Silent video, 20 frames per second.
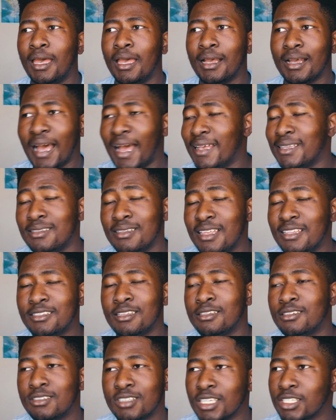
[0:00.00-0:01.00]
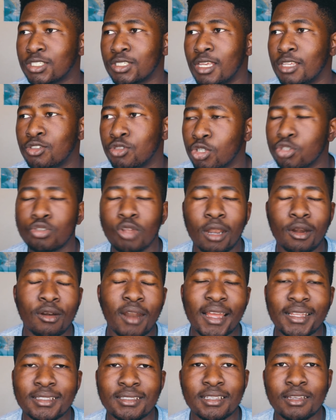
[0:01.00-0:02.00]
Guys, it's just not
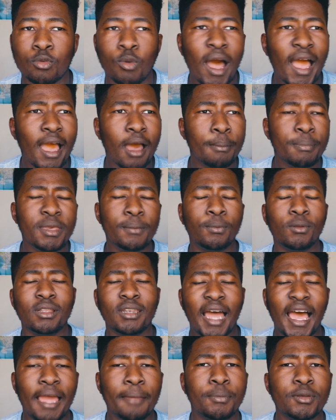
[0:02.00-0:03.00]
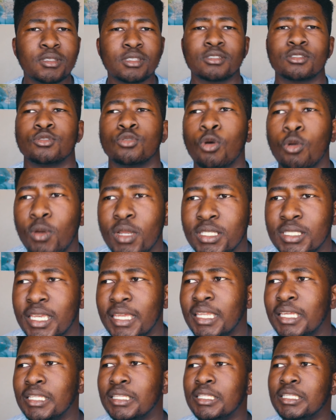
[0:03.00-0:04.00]
right. Why are people in high positions always
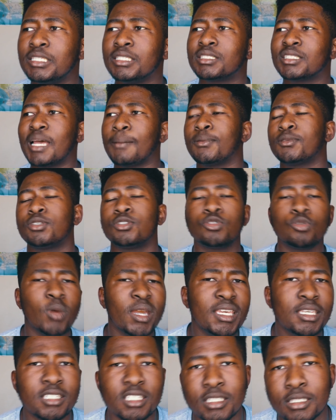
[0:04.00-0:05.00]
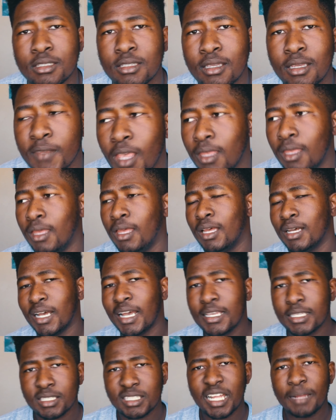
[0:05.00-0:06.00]
getting in these type of situations?
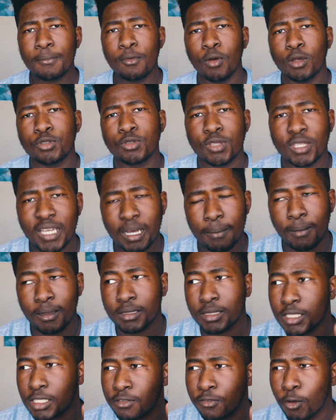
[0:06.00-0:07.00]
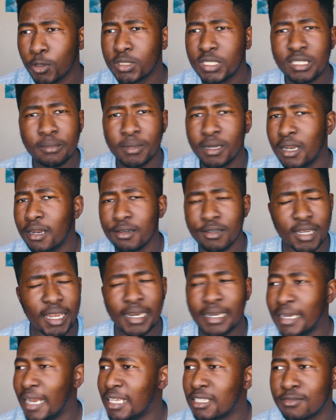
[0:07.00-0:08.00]
Guys, tell me what you think about this 14 million
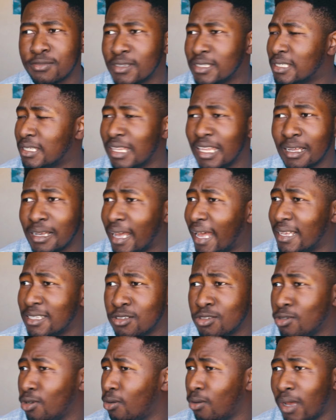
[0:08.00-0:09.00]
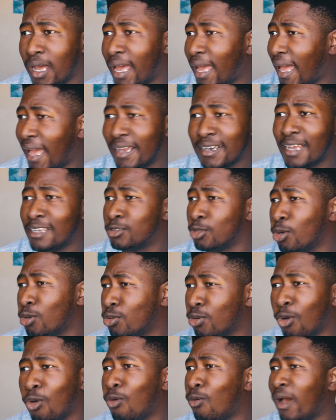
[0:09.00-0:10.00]
rand NSFAS thing, guys. You know, I
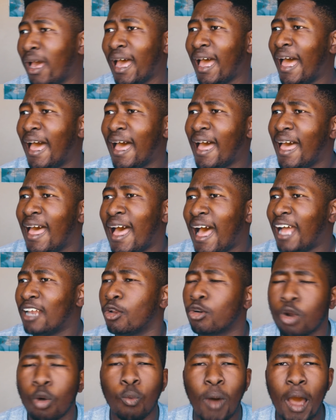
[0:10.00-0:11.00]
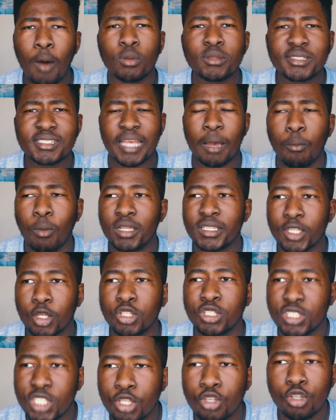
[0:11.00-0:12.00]
don't know. I don't know why would someone
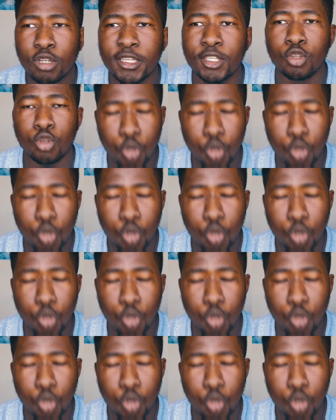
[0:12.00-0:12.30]
continually